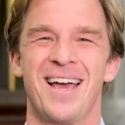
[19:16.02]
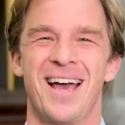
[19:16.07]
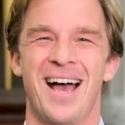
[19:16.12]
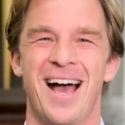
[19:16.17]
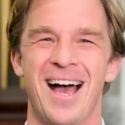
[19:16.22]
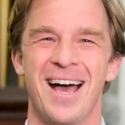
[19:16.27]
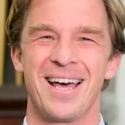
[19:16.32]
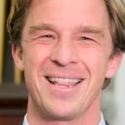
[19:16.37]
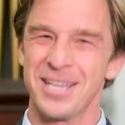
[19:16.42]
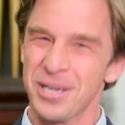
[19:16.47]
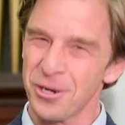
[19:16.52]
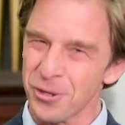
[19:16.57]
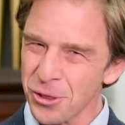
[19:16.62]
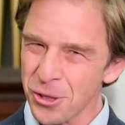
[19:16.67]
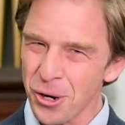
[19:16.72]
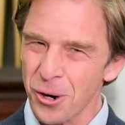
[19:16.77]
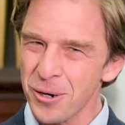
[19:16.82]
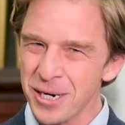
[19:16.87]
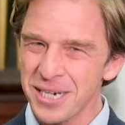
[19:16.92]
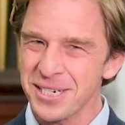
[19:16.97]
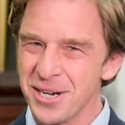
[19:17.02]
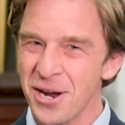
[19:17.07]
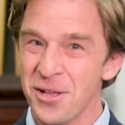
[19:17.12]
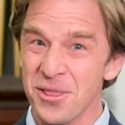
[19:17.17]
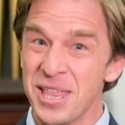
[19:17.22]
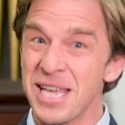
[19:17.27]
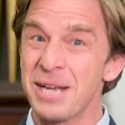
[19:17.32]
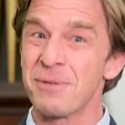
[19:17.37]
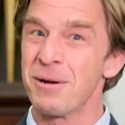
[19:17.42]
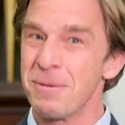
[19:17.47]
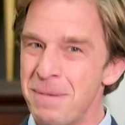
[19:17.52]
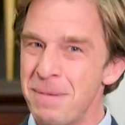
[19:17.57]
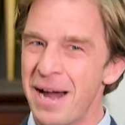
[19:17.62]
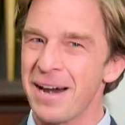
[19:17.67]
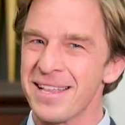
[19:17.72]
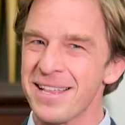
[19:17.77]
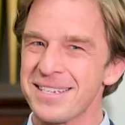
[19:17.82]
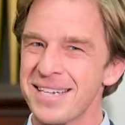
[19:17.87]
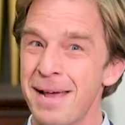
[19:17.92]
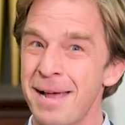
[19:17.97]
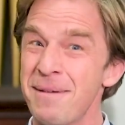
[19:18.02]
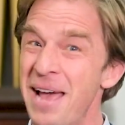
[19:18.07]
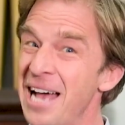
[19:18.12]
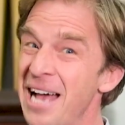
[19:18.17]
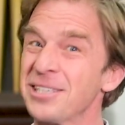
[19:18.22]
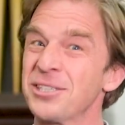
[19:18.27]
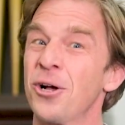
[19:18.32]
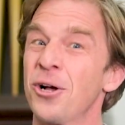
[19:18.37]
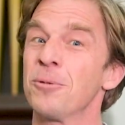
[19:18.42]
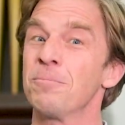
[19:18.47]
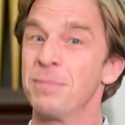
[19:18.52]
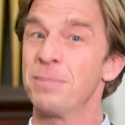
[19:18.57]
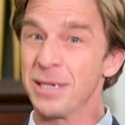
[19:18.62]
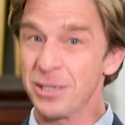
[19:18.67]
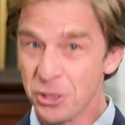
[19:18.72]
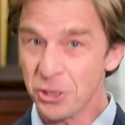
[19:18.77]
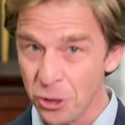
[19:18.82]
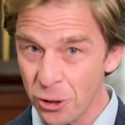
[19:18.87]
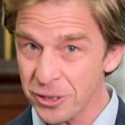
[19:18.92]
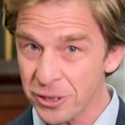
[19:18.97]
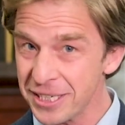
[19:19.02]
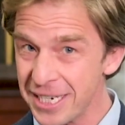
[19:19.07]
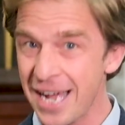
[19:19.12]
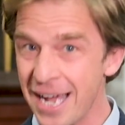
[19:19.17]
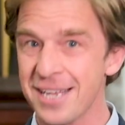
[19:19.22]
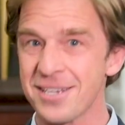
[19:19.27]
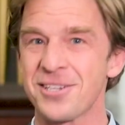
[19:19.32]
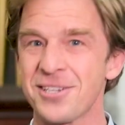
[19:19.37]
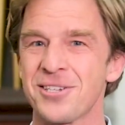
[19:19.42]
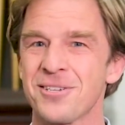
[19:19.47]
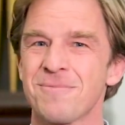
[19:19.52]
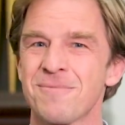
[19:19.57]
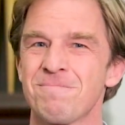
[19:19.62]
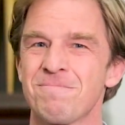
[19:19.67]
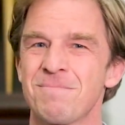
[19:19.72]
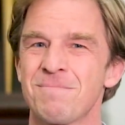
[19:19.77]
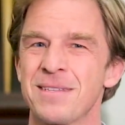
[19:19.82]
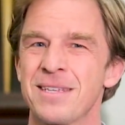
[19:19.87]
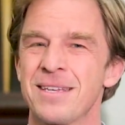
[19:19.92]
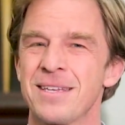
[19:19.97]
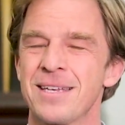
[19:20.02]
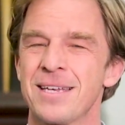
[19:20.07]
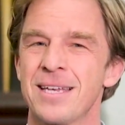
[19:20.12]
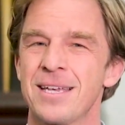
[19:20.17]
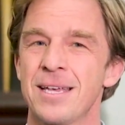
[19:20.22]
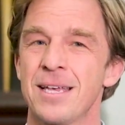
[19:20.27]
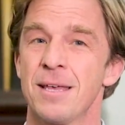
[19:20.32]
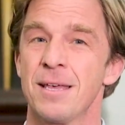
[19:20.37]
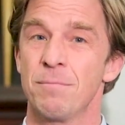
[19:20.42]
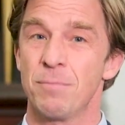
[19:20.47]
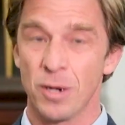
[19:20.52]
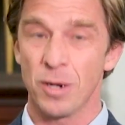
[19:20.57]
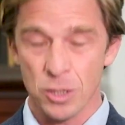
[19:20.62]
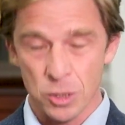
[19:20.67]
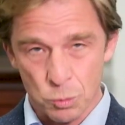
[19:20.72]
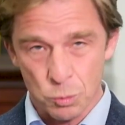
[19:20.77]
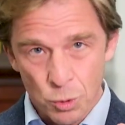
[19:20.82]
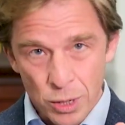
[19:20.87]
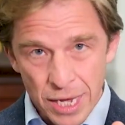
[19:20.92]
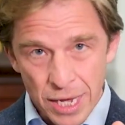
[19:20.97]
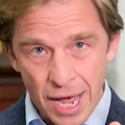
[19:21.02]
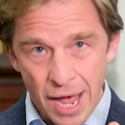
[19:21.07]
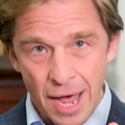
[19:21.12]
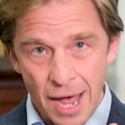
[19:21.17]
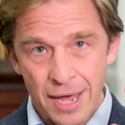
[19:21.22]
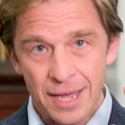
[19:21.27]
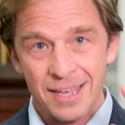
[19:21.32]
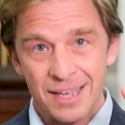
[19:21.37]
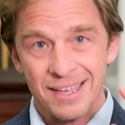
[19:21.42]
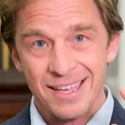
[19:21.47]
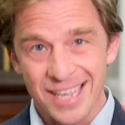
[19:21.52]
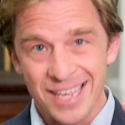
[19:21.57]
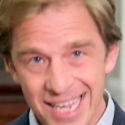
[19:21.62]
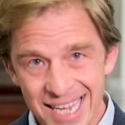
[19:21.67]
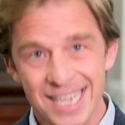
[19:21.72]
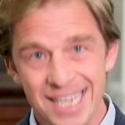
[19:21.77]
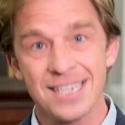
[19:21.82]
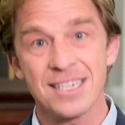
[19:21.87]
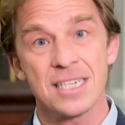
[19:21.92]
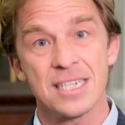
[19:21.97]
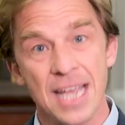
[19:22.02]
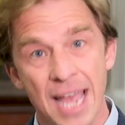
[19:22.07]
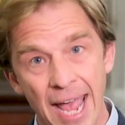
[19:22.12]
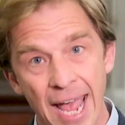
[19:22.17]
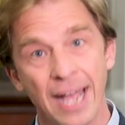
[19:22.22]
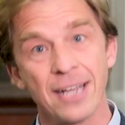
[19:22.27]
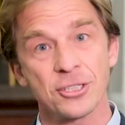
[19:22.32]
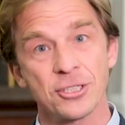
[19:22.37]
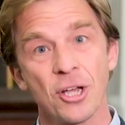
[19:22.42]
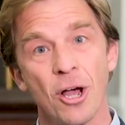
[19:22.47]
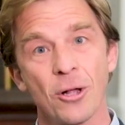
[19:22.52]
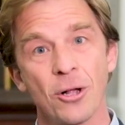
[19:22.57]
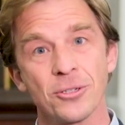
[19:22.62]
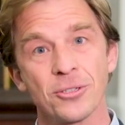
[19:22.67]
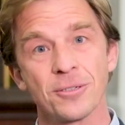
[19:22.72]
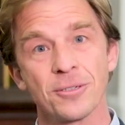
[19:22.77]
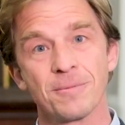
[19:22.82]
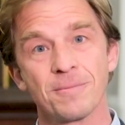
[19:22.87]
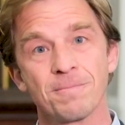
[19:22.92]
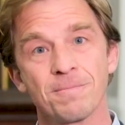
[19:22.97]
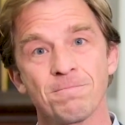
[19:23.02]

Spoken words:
The authorities don't think we're part of the same household, but God does, because we are his household.